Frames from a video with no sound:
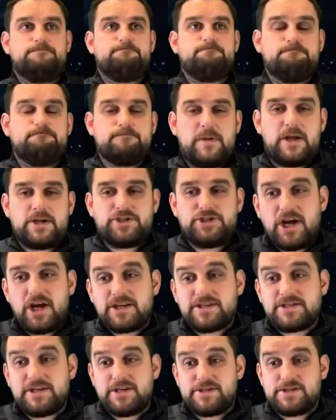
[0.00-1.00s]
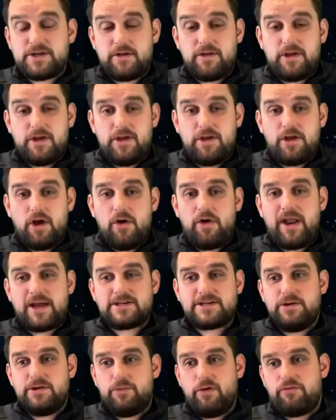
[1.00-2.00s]
adjusted so that you can't
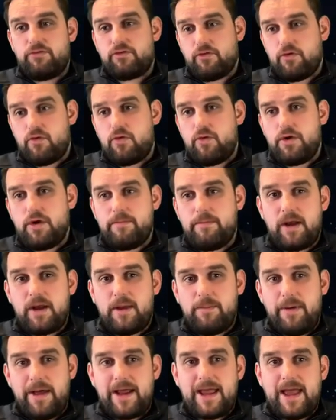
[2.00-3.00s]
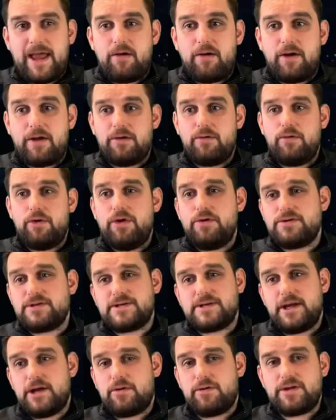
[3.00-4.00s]
actually withdraw your money back out, and all you
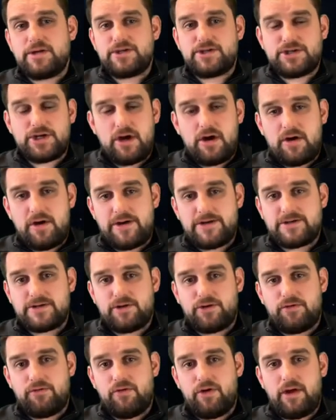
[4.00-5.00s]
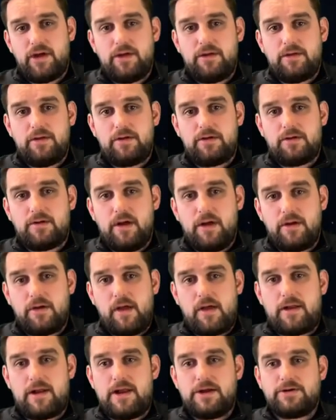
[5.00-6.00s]
see on this chart is
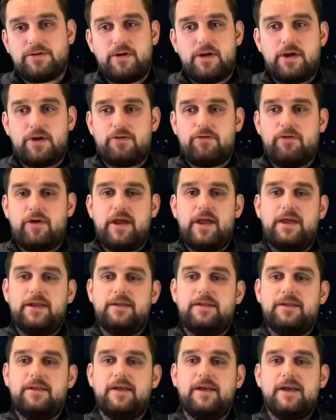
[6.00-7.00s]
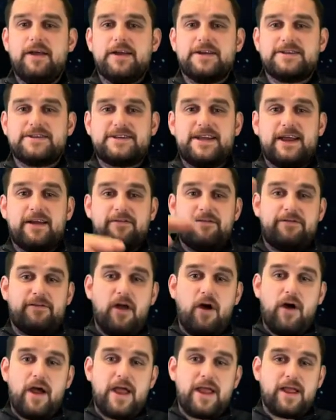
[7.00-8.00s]
literally a green stick
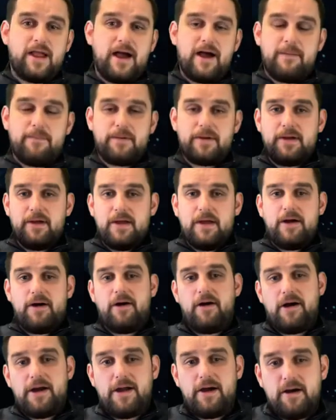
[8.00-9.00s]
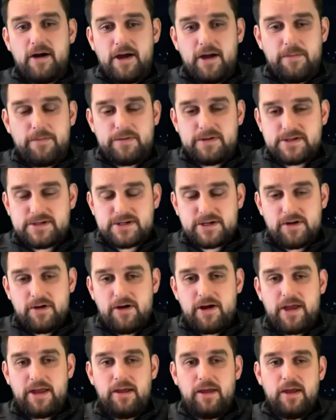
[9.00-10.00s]
flying up high up in the
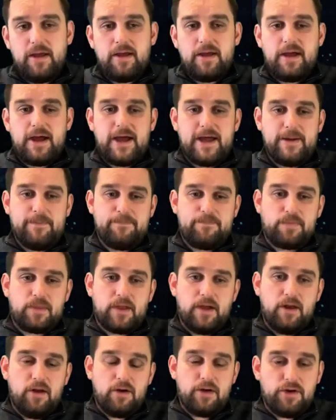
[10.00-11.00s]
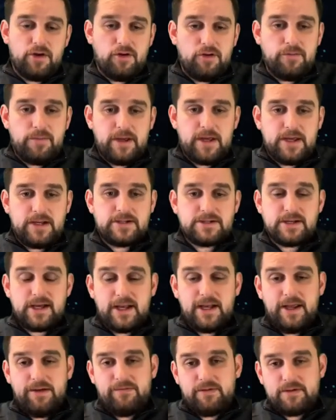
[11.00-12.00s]
sky. A lot of newbies
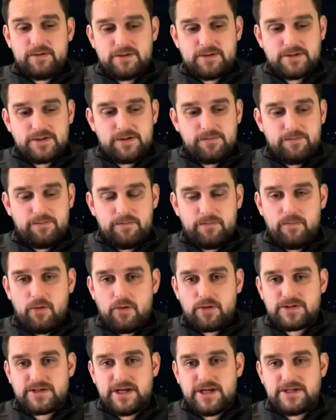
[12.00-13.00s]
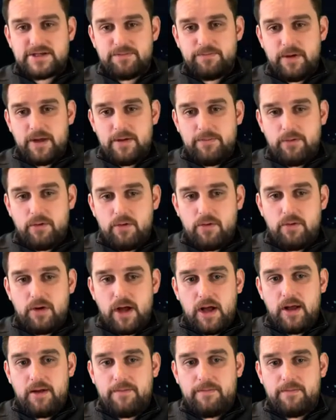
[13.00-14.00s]
and even some more seasoned people
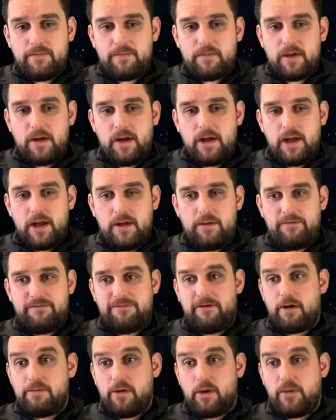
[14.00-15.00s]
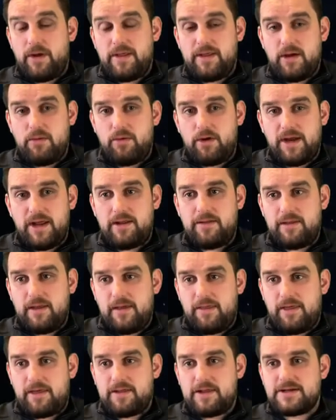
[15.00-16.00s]
FOMO in, they want in, they
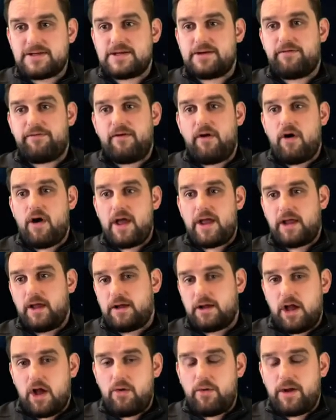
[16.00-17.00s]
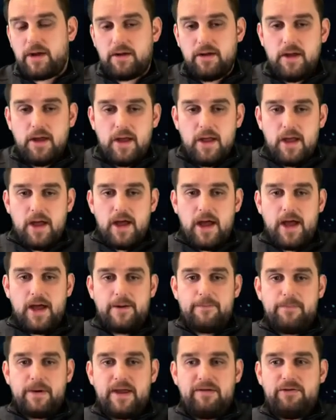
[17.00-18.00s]
think this is flying and going,
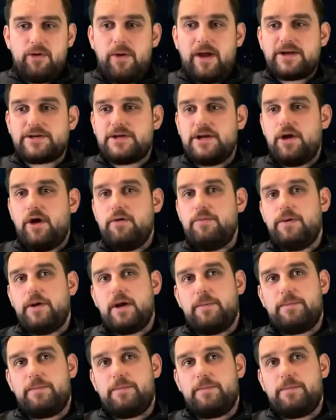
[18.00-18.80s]
but if you actually open up a